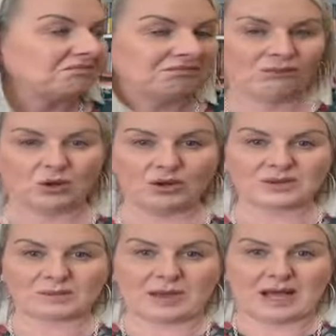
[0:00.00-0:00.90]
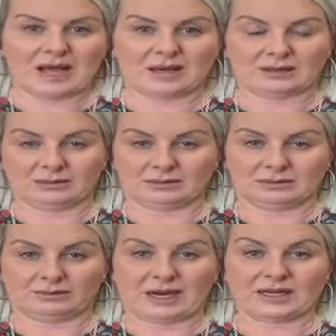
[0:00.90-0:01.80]
worlds apart,
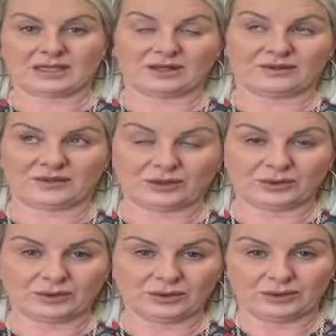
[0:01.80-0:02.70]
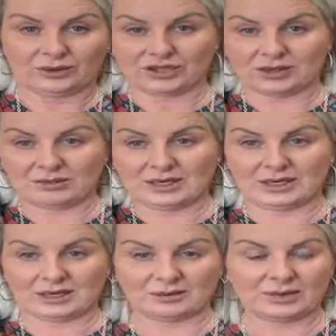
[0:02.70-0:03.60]
painting the flue
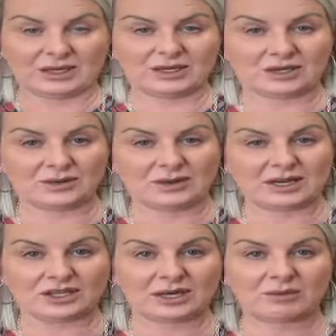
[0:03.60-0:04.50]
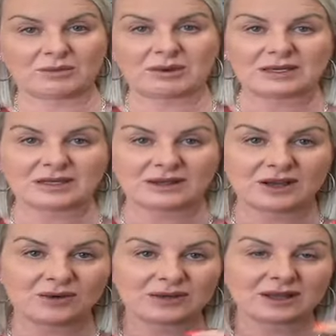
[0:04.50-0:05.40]
chimney compared to actually replacing the
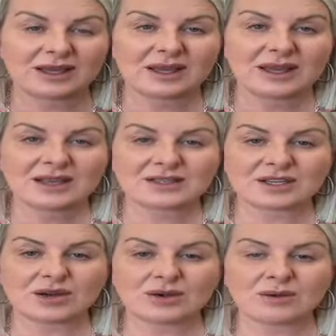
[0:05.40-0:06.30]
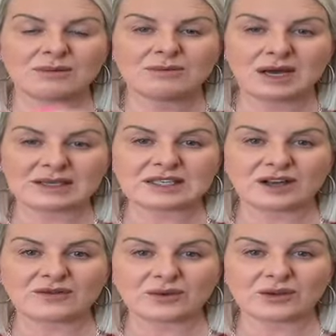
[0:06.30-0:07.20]
whole thing. So my
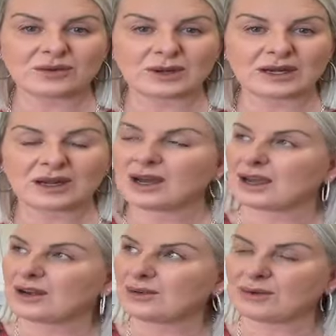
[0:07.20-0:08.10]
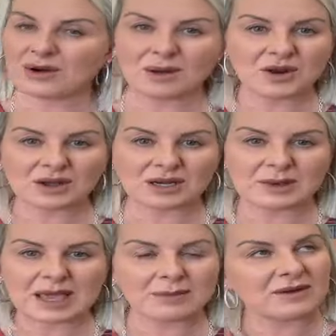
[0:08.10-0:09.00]
self-worth went, I'm not going to
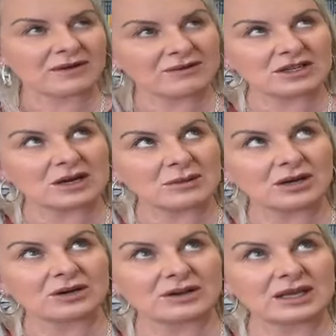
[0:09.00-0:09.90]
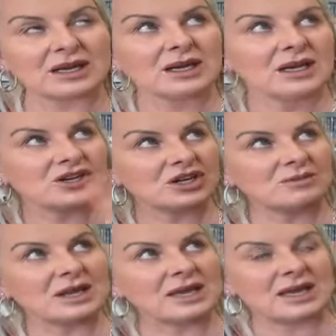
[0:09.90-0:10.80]
be happy if every time I look at that
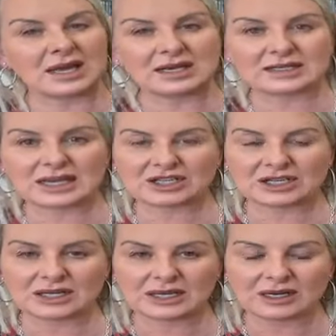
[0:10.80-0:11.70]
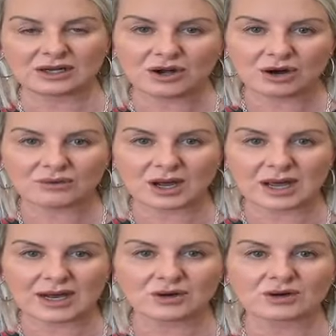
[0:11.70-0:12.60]
chimney and it's actually not
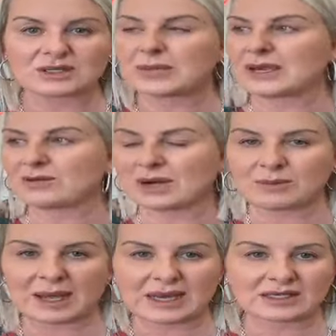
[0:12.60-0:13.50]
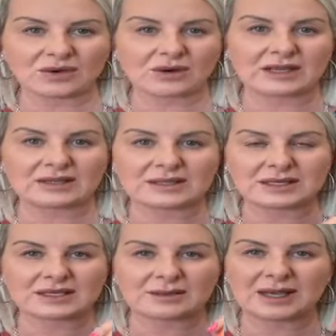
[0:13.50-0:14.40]
right, or it's been repainted, or I can see
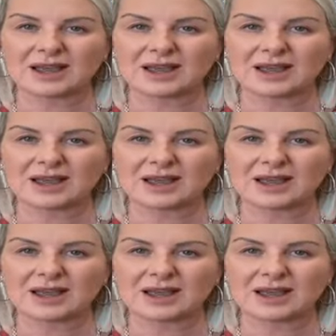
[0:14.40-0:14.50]
something,